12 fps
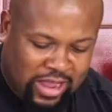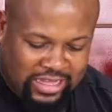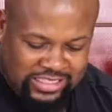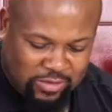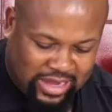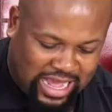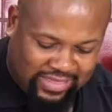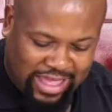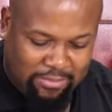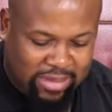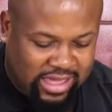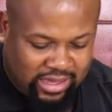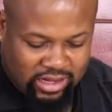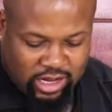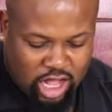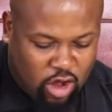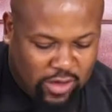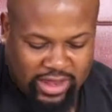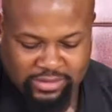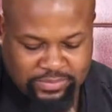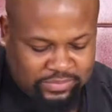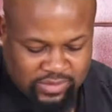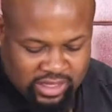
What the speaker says: right, so you got that bacon going.